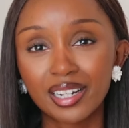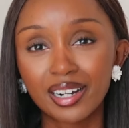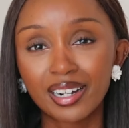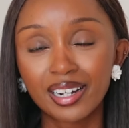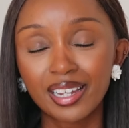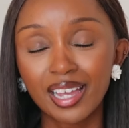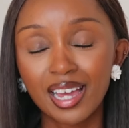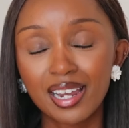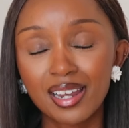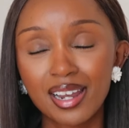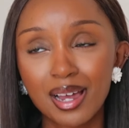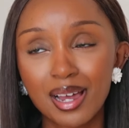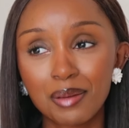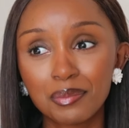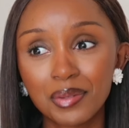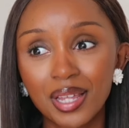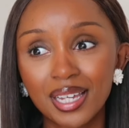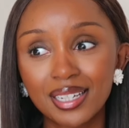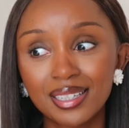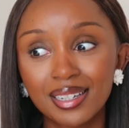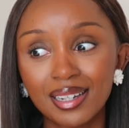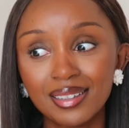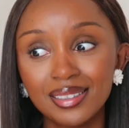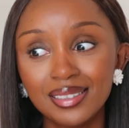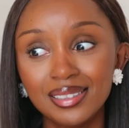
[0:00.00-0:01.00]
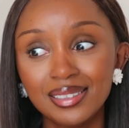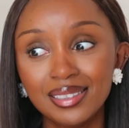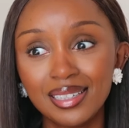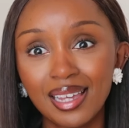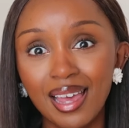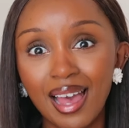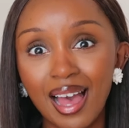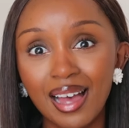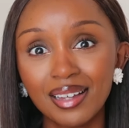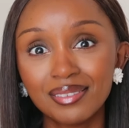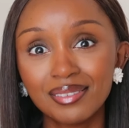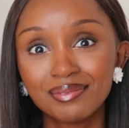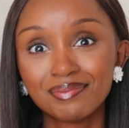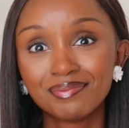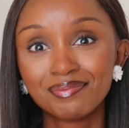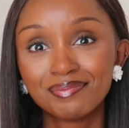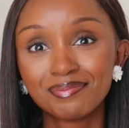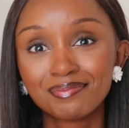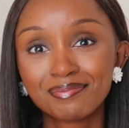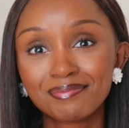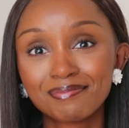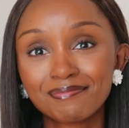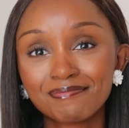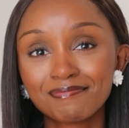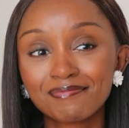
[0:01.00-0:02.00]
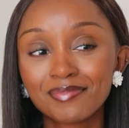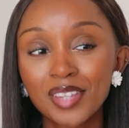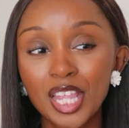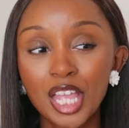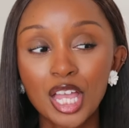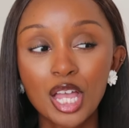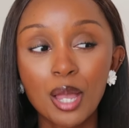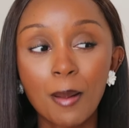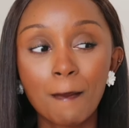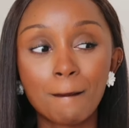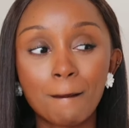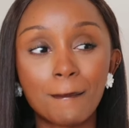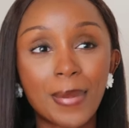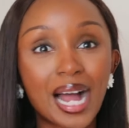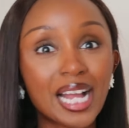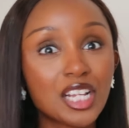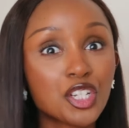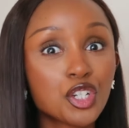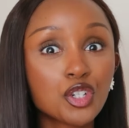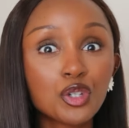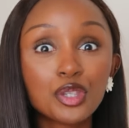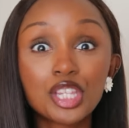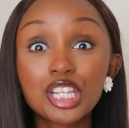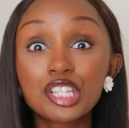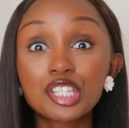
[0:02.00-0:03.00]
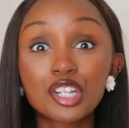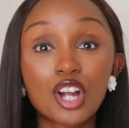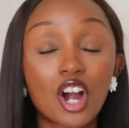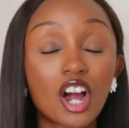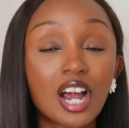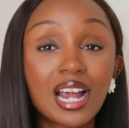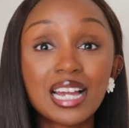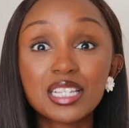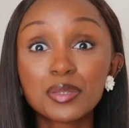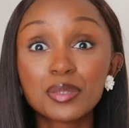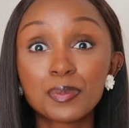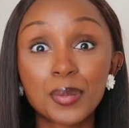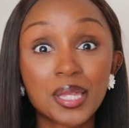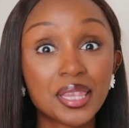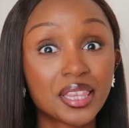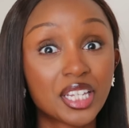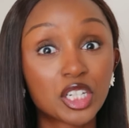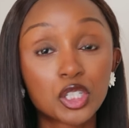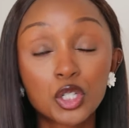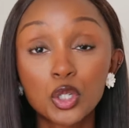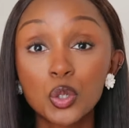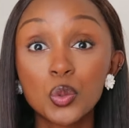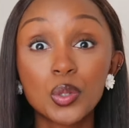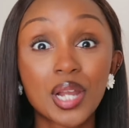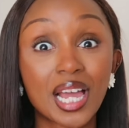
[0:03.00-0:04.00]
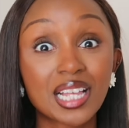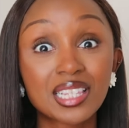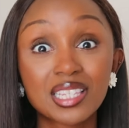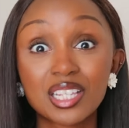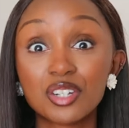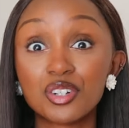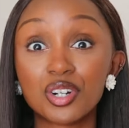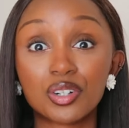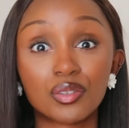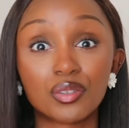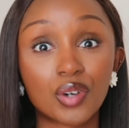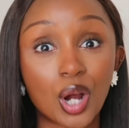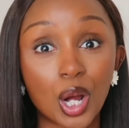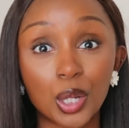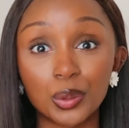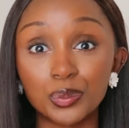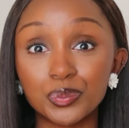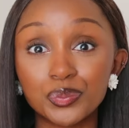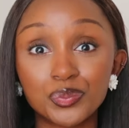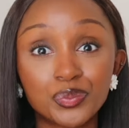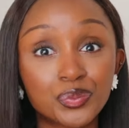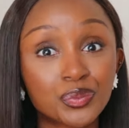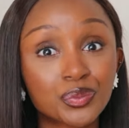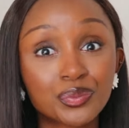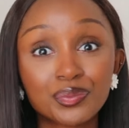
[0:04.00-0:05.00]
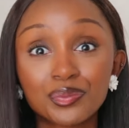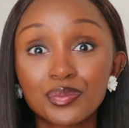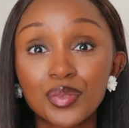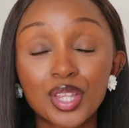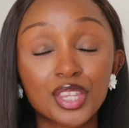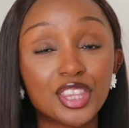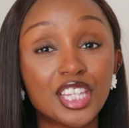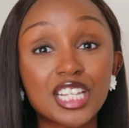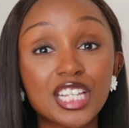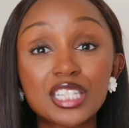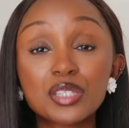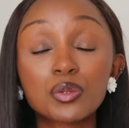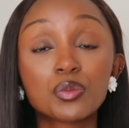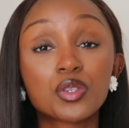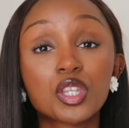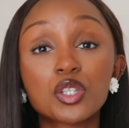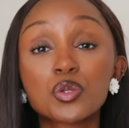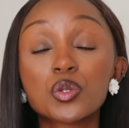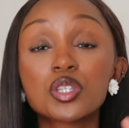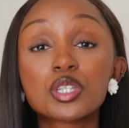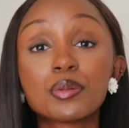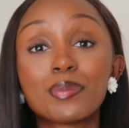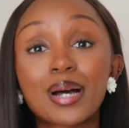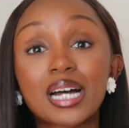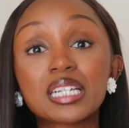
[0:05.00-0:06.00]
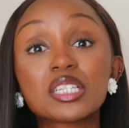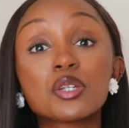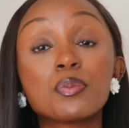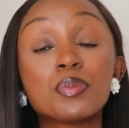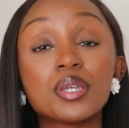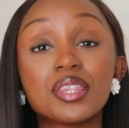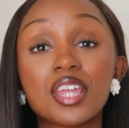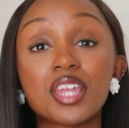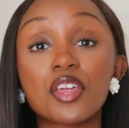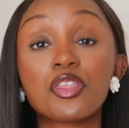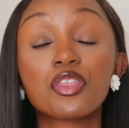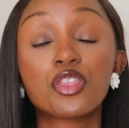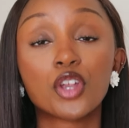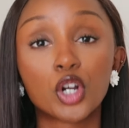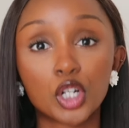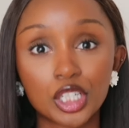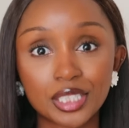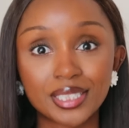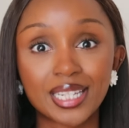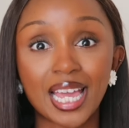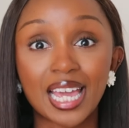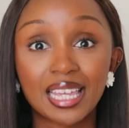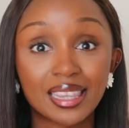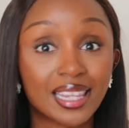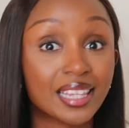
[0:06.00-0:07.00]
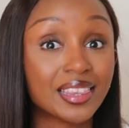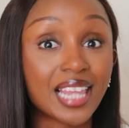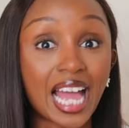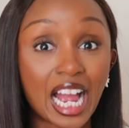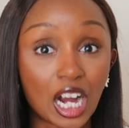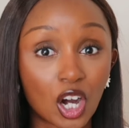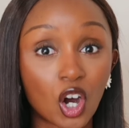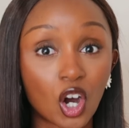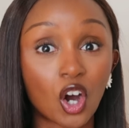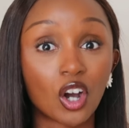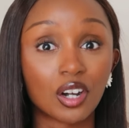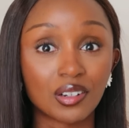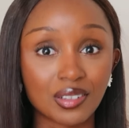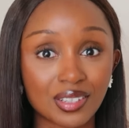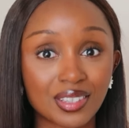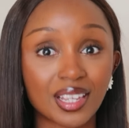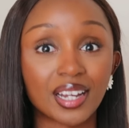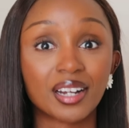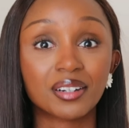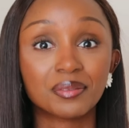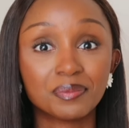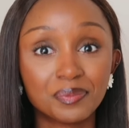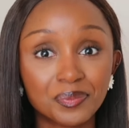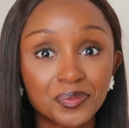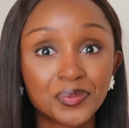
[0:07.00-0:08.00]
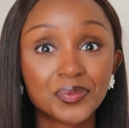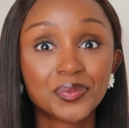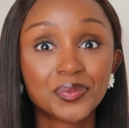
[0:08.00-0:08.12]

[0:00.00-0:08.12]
there again. And I'm like, yeah. Mind you, this car has been there 2 nights in a row. This was about to be the 3rd day that car is there.